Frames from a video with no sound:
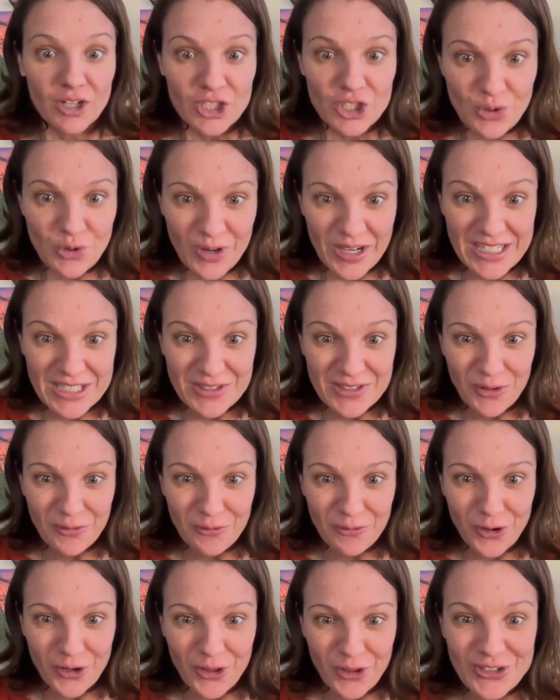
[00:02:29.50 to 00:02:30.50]
Join us for
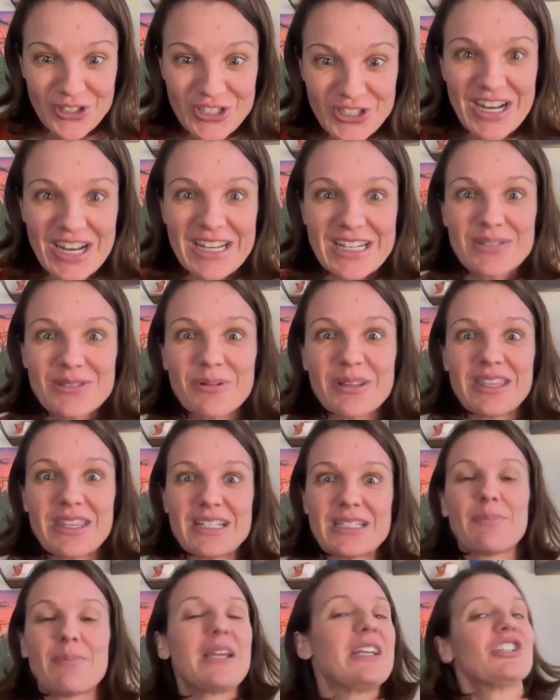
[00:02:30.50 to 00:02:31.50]
further studies with
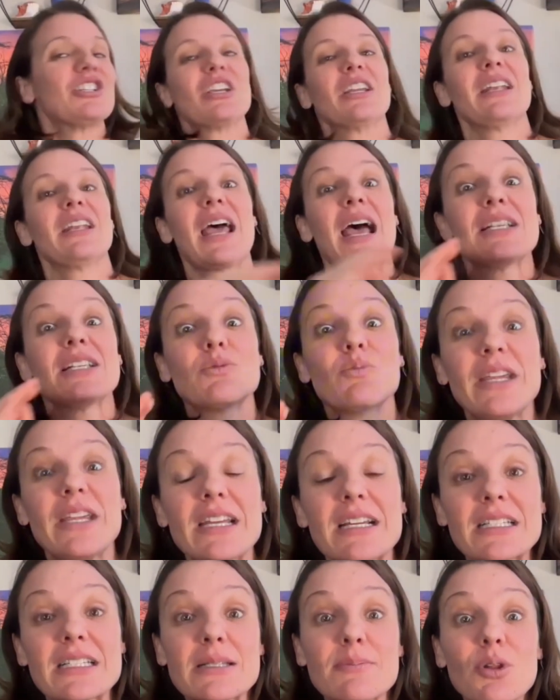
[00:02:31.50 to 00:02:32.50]
this patient as we
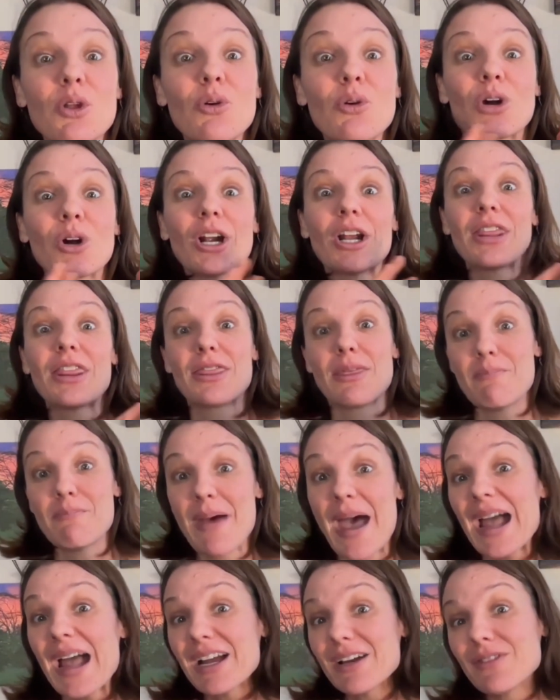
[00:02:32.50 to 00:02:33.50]
explore the
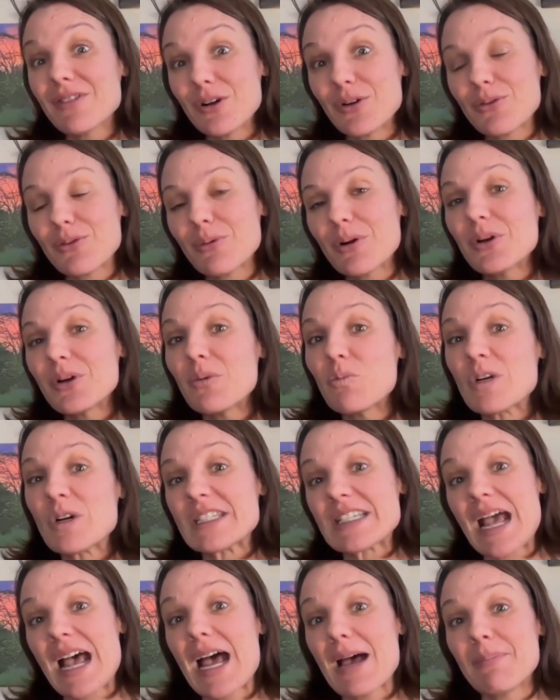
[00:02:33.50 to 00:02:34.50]
back of their throat and
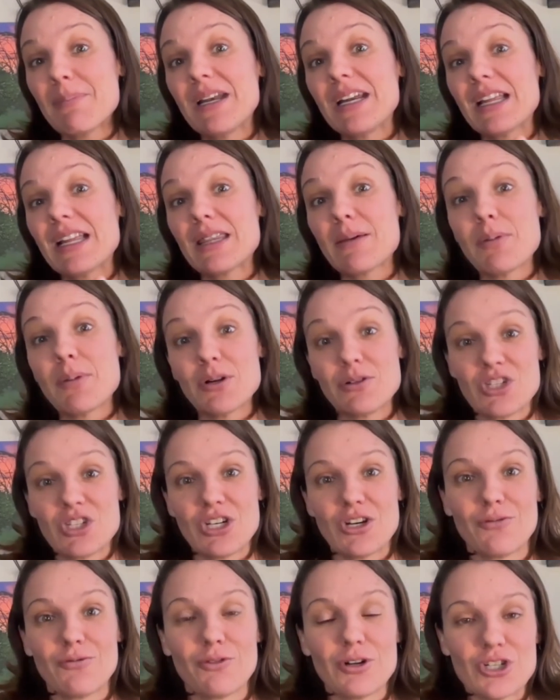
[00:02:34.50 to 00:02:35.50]
what's happening at the
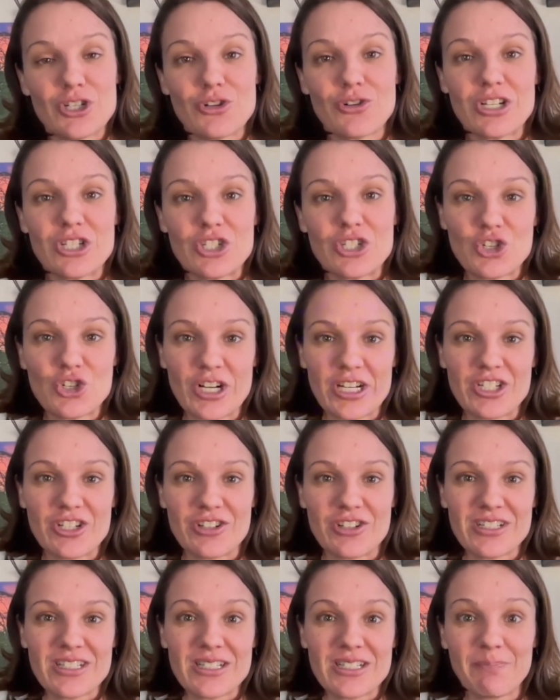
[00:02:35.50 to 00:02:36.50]
posterior pharyngeal
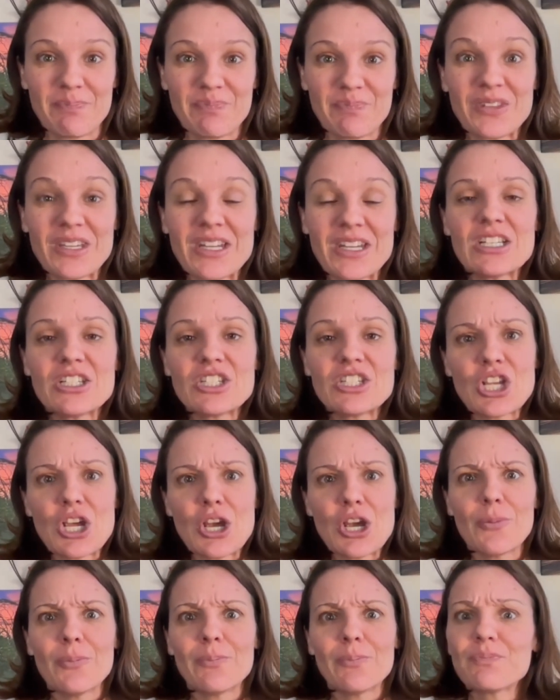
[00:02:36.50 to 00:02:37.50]
constrictors.
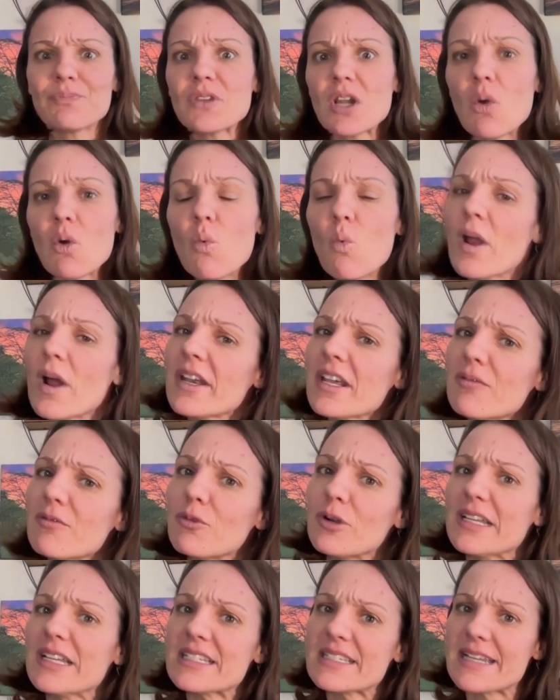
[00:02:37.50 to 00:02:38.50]
So, what have
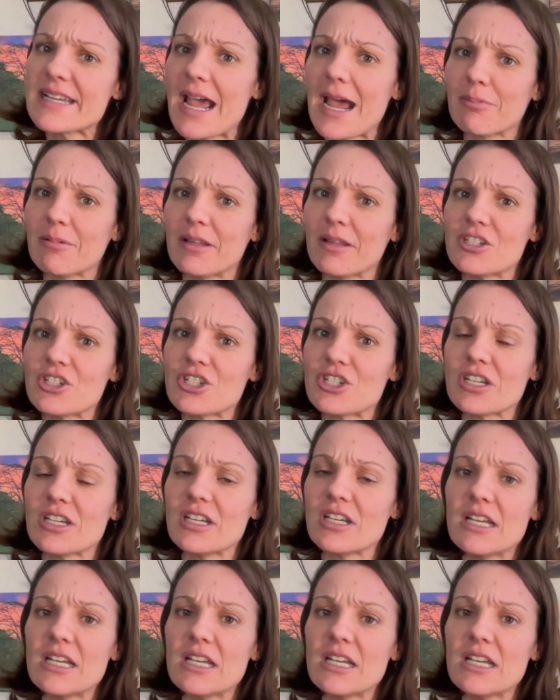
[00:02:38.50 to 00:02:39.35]
we established?